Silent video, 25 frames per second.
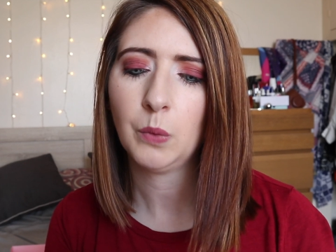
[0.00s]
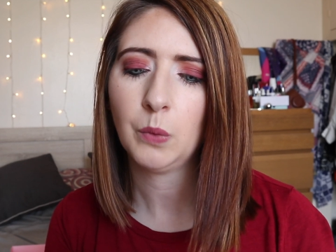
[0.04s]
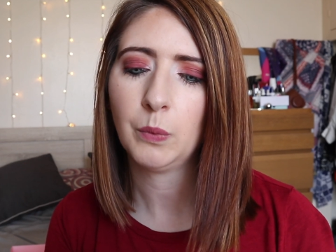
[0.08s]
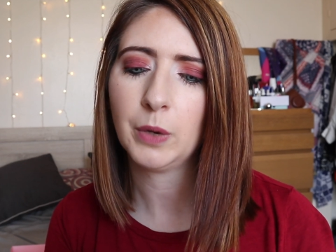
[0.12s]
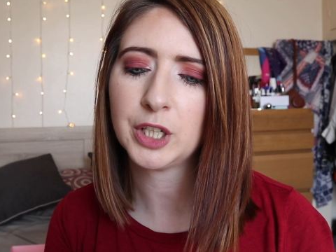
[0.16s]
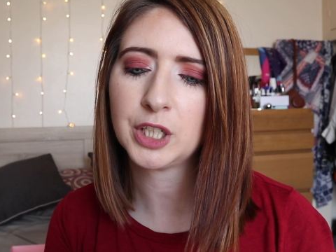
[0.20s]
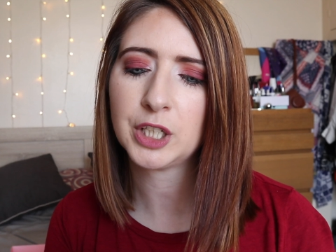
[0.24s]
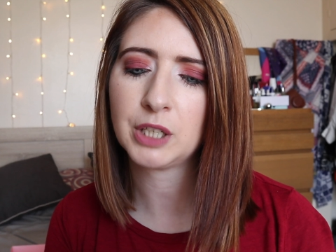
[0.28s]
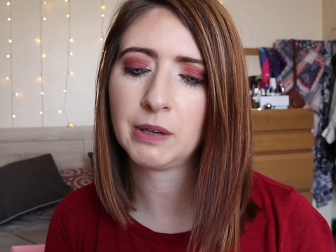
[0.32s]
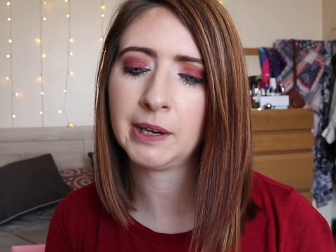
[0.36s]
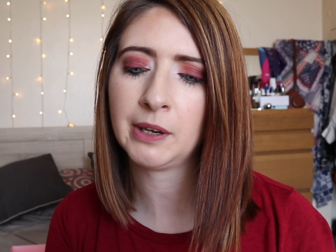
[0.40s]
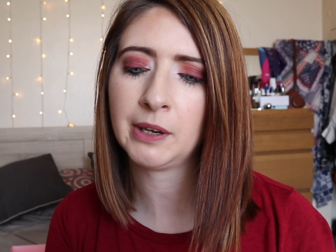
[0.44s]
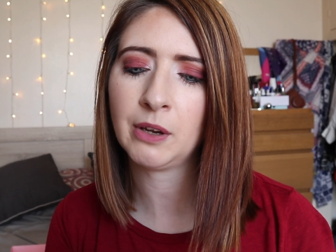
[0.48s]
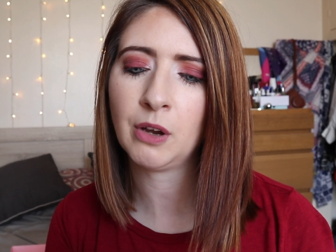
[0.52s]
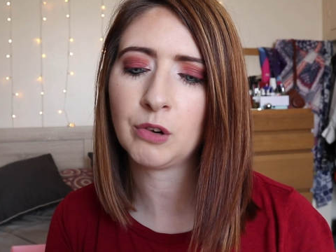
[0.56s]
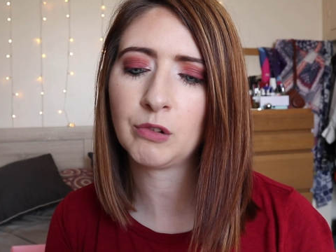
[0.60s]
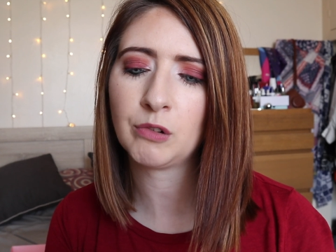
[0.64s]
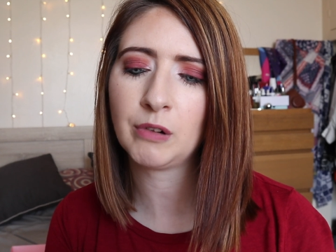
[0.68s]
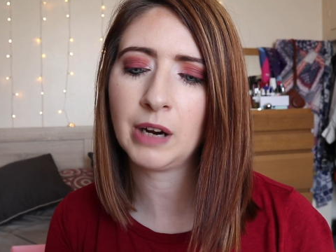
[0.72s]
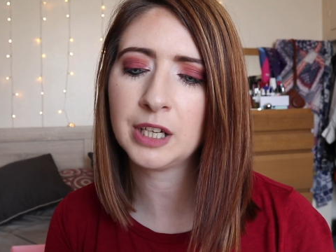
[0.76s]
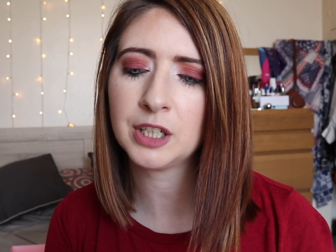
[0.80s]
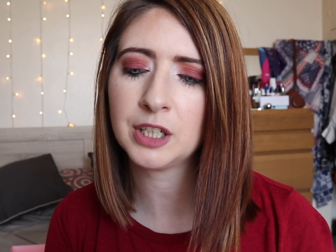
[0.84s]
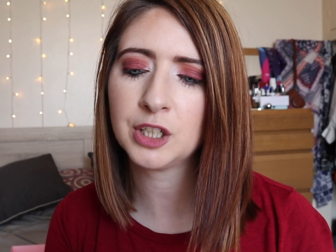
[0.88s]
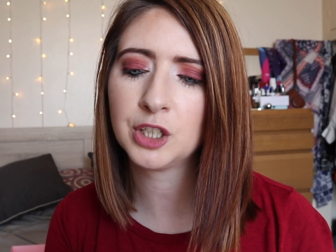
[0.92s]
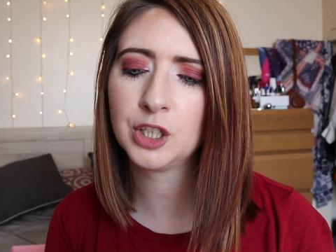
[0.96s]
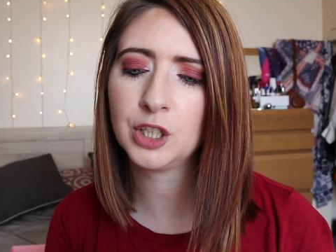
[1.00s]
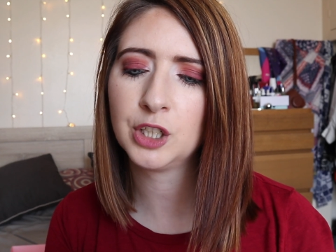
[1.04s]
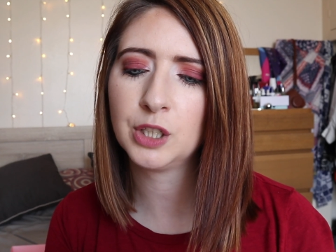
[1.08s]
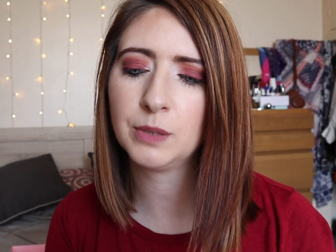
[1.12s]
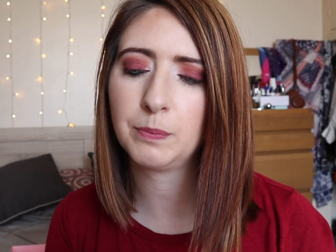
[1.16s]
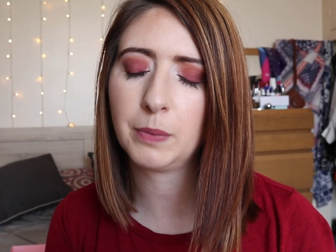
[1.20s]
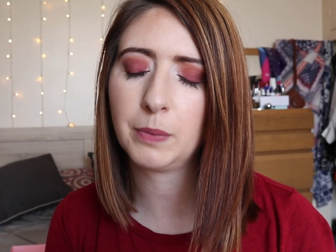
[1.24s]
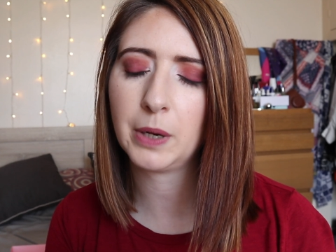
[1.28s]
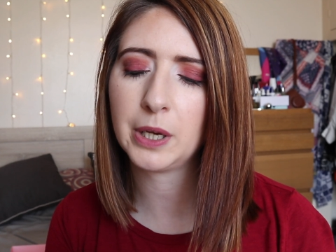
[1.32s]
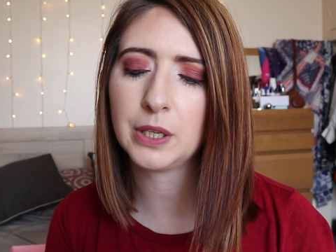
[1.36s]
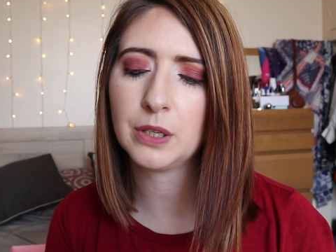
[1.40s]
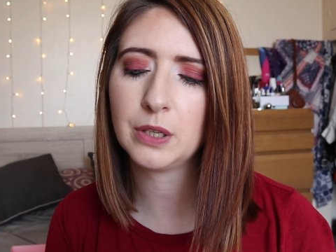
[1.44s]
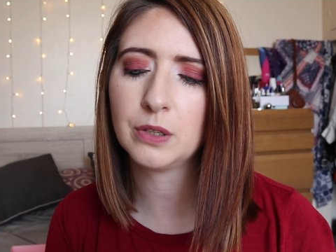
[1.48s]
We're showing our
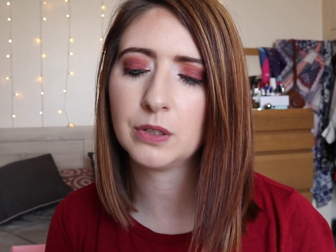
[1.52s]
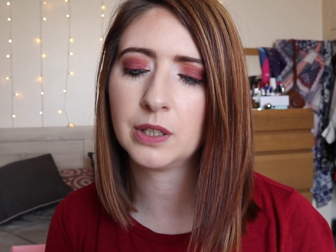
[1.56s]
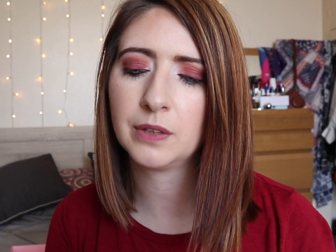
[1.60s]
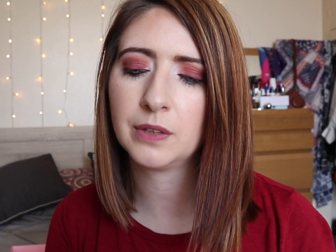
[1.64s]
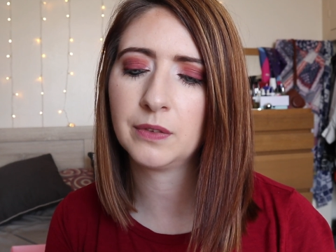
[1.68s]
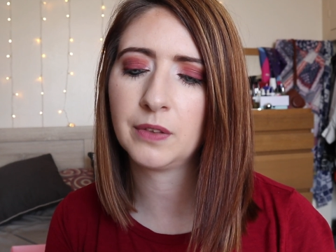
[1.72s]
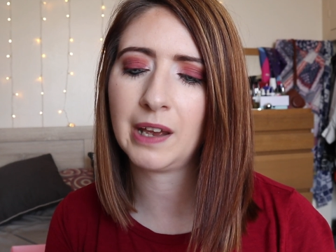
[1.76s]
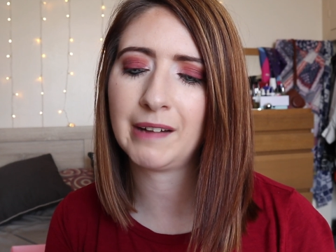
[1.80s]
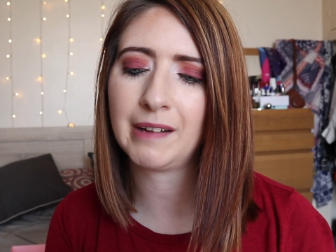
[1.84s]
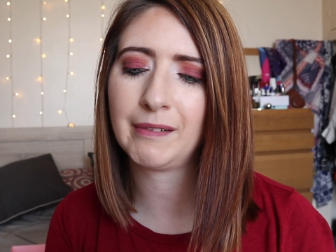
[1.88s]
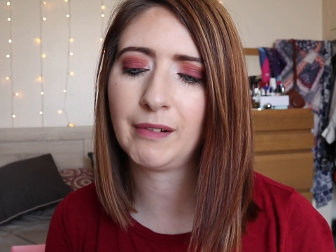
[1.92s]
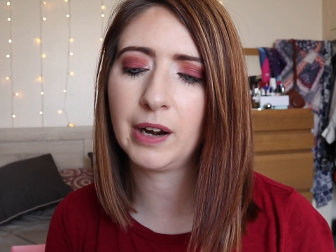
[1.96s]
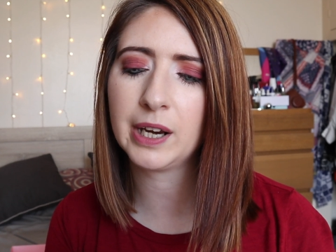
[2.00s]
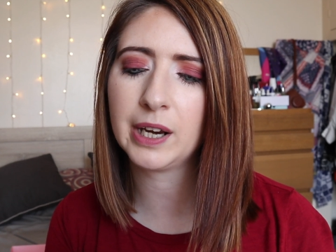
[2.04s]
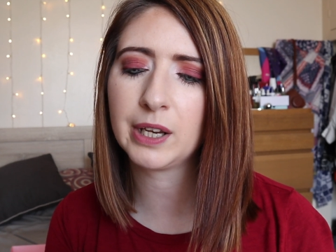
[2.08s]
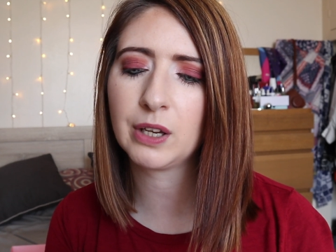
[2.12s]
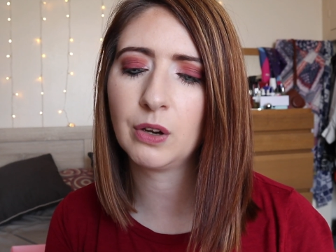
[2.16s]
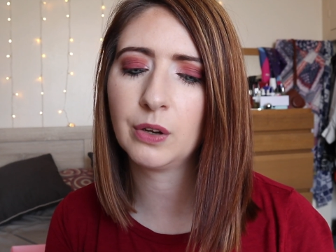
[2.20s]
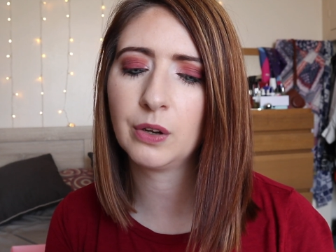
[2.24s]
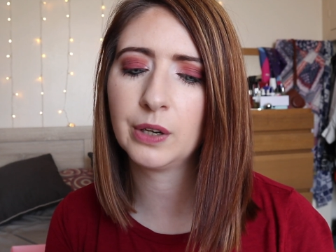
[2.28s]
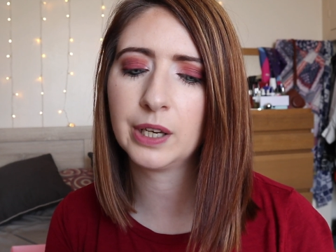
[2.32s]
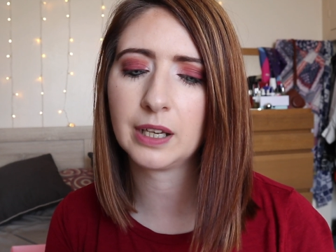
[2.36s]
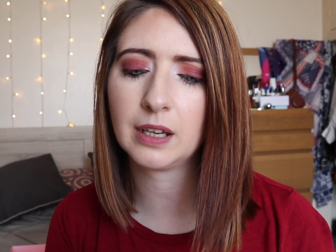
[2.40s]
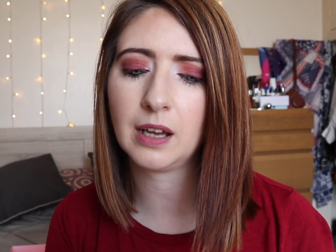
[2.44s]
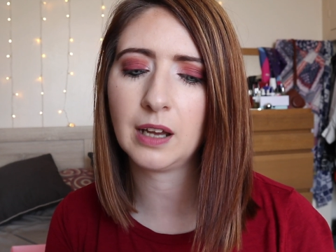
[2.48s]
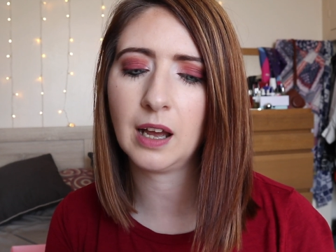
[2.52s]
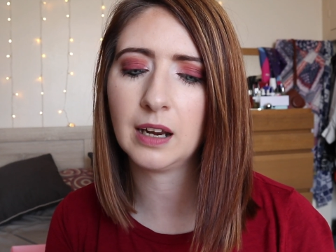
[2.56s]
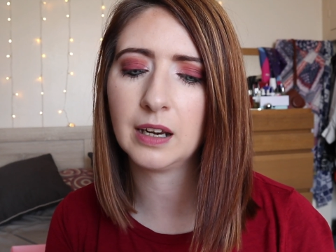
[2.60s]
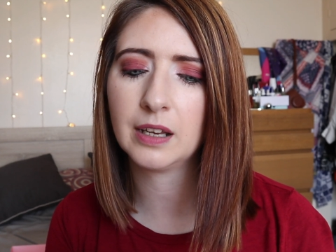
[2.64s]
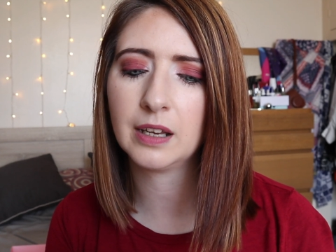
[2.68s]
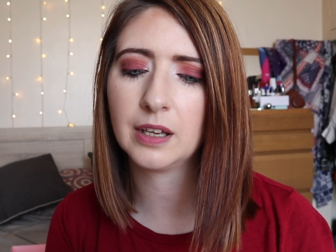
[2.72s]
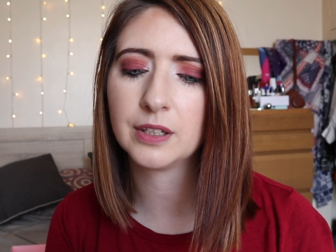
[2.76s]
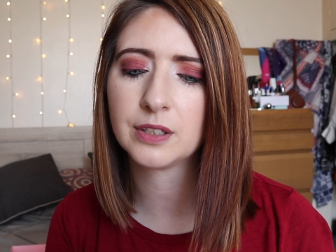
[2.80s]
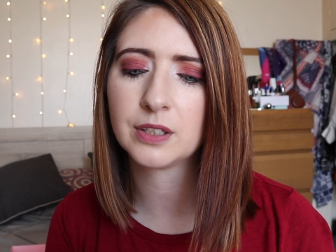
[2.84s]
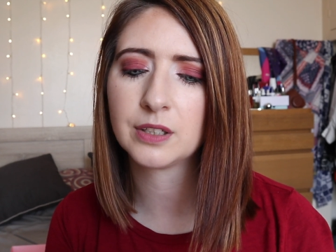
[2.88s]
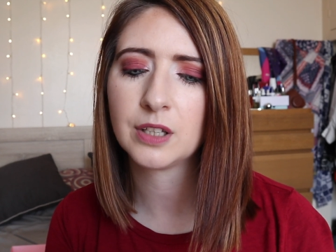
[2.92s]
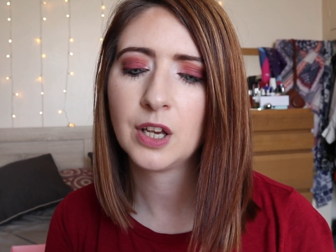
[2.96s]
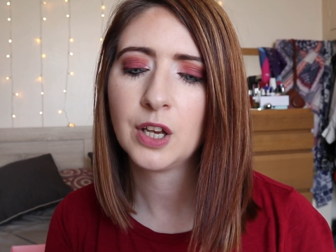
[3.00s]
gratitude by using their iconic
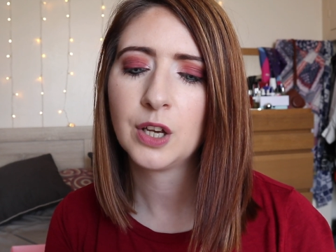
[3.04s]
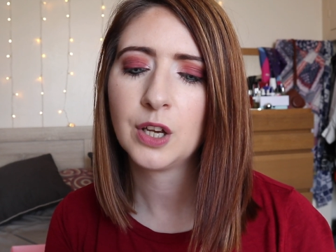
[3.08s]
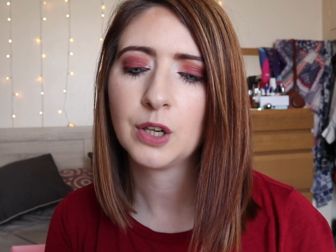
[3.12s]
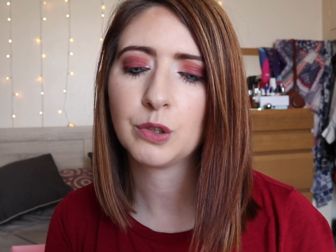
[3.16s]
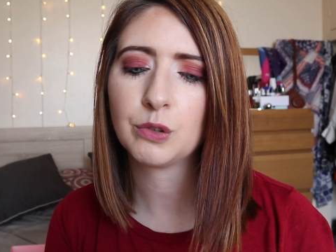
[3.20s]
colours,